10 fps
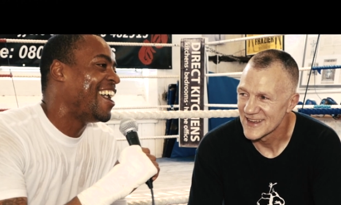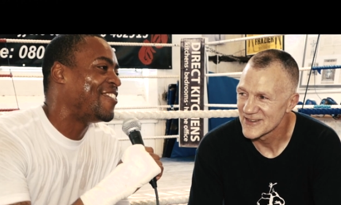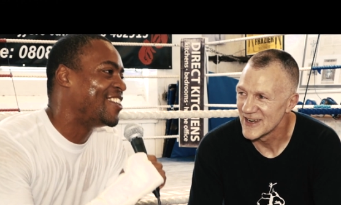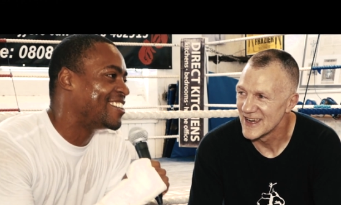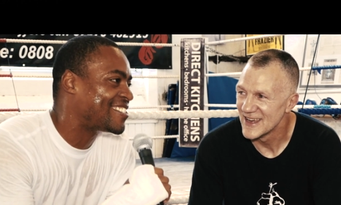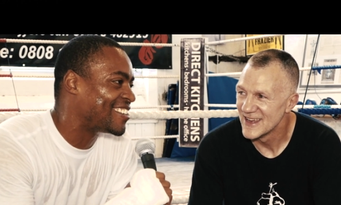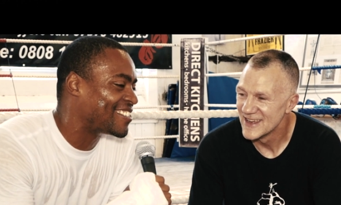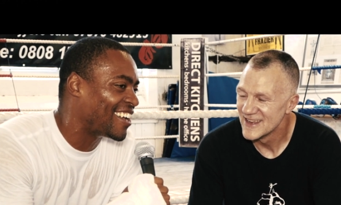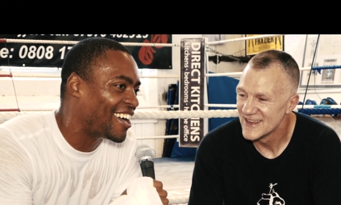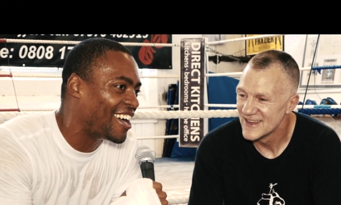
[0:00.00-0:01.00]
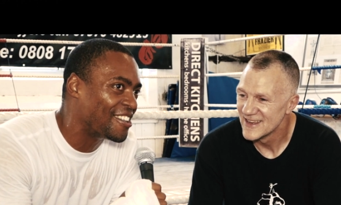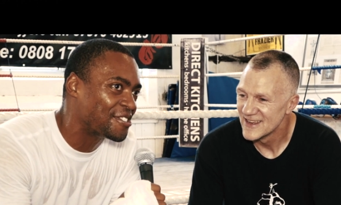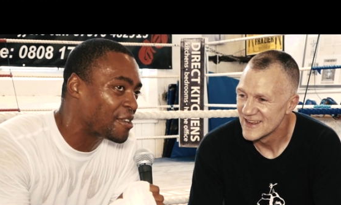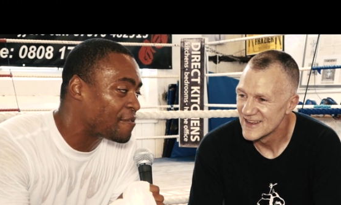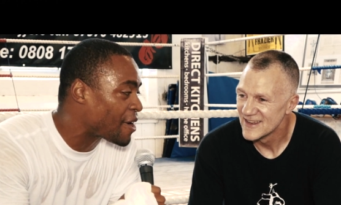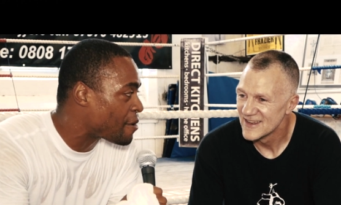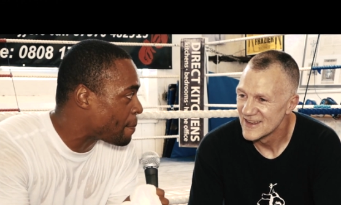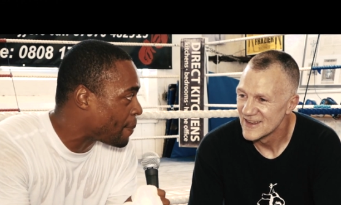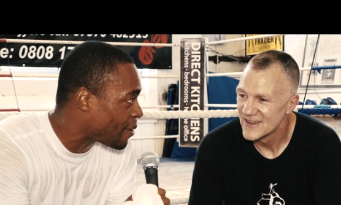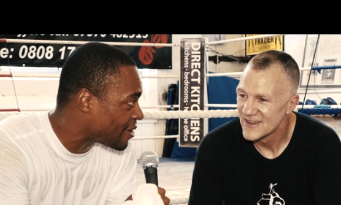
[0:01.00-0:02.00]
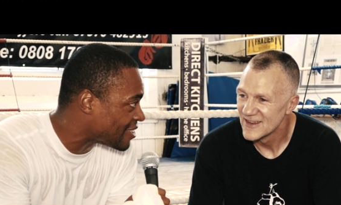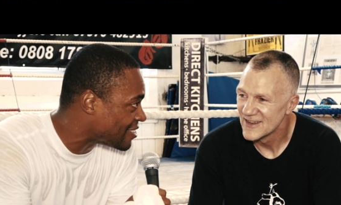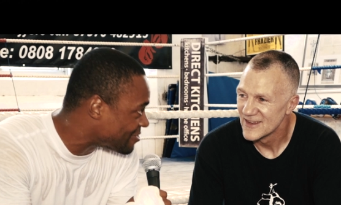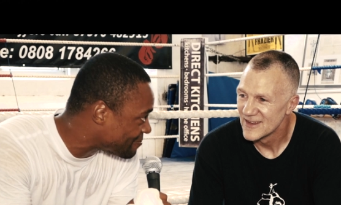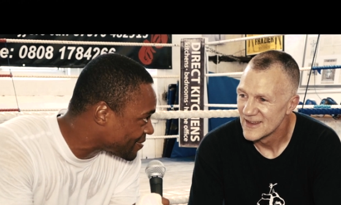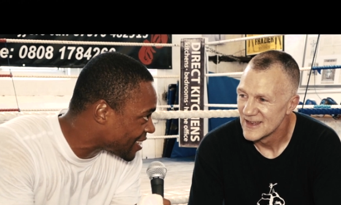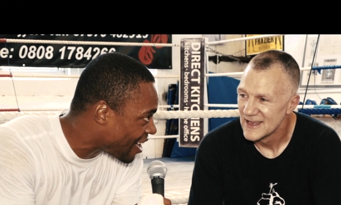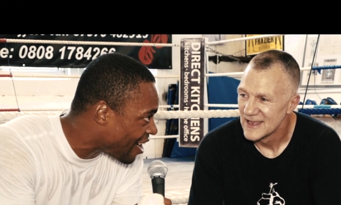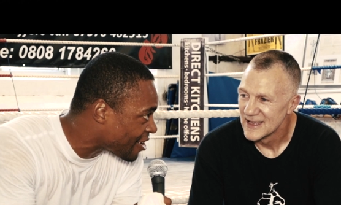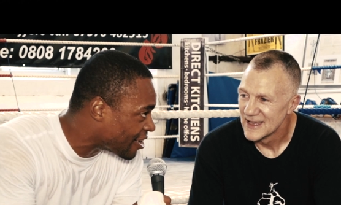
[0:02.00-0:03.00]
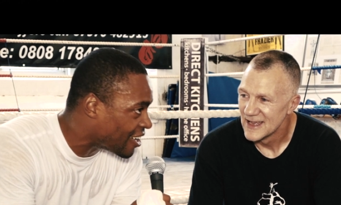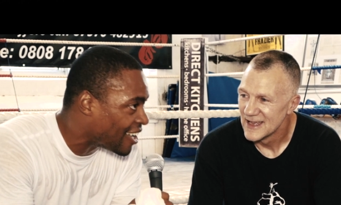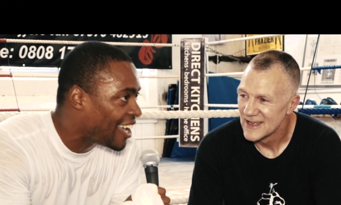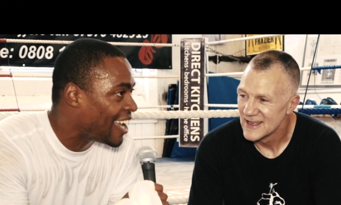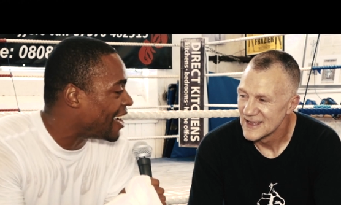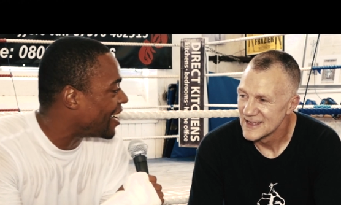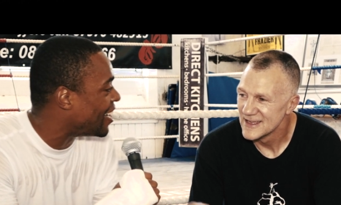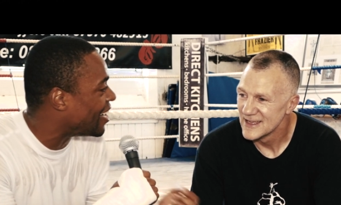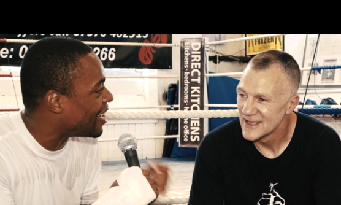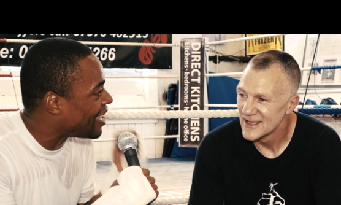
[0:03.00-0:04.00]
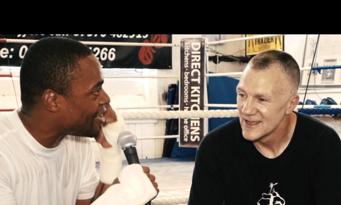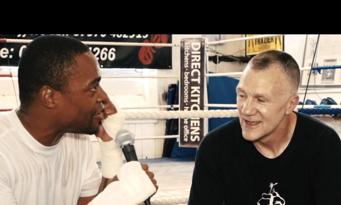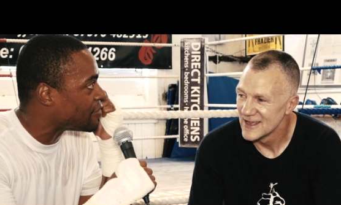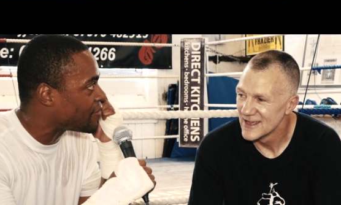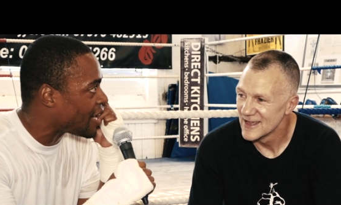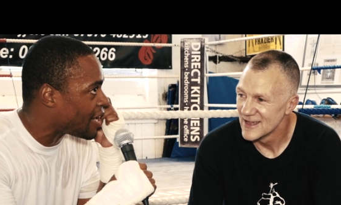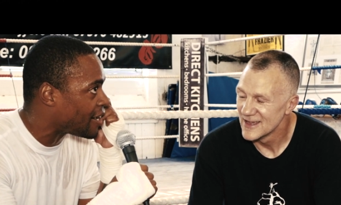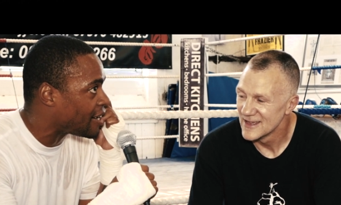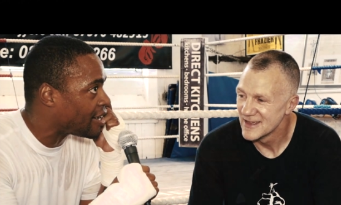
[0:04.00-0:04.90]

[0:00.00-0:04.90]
Speaker 1: This is a very important honor. And you've got